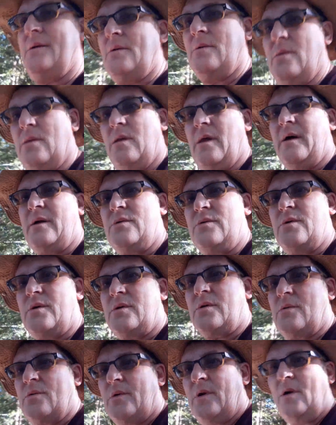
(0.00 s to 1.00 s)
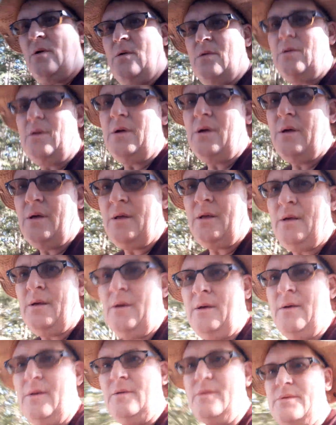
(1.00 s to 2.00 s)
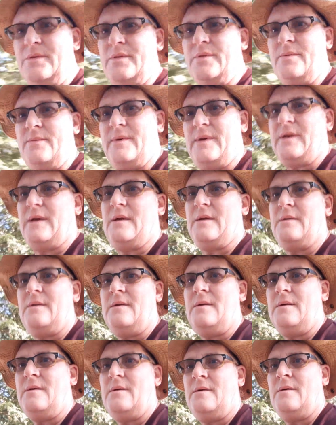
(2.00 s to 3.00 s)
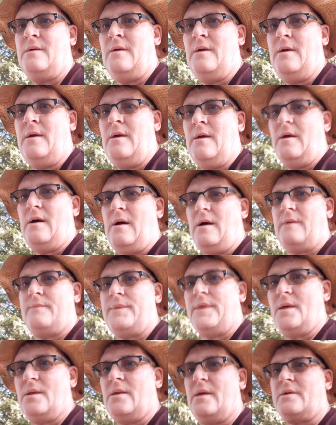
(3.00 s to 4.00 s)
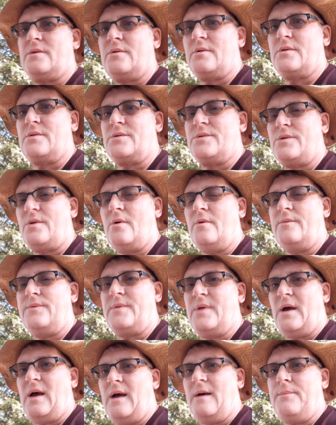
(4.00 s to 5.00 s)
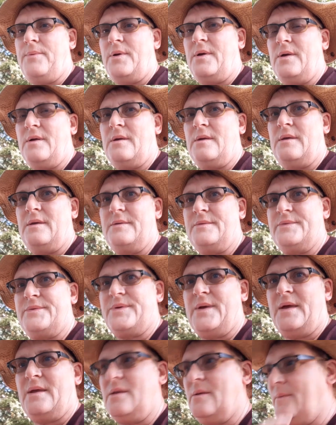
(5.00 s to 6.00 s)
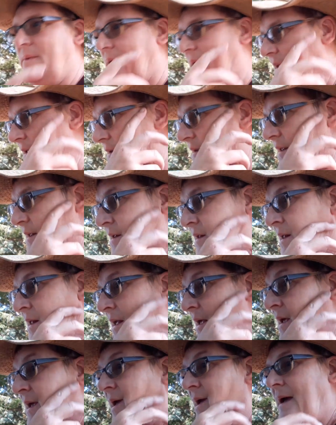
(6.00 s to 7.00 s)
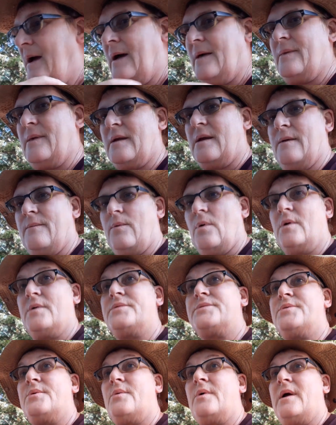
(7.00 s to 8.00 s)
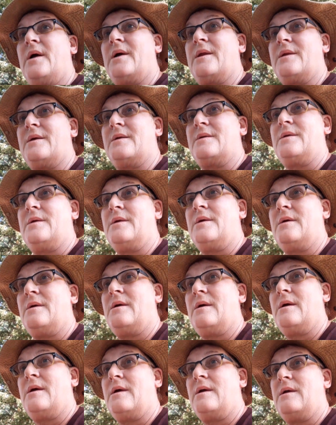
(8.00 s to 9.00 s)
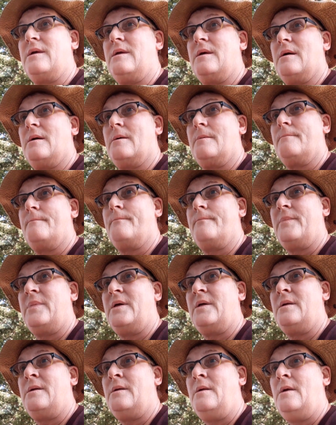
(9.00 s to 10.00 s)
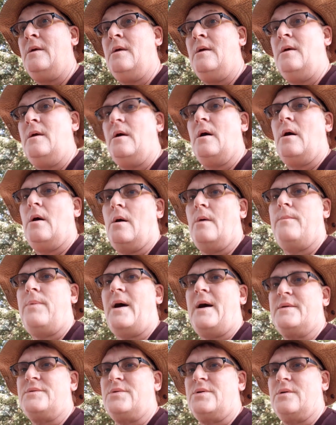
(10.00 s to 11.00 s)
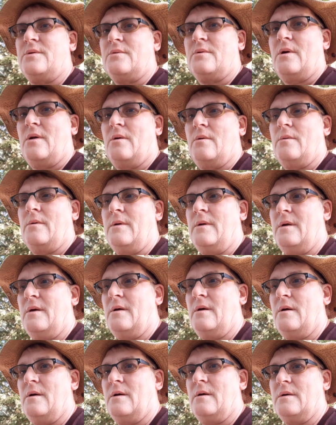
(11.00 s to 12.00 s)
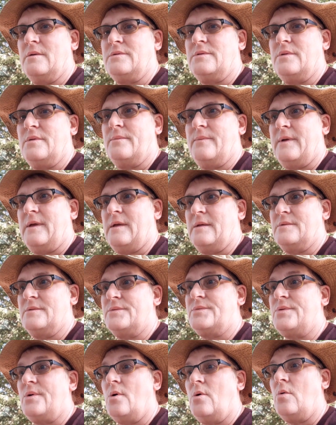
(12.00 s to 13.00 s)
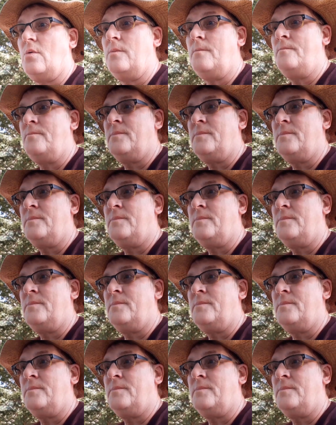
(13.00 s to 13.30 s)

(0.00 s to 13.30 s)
electric grill to the van. I have the electric stove top inside the van. And then I've also added a, um, a hibachi grill uh, to the van. So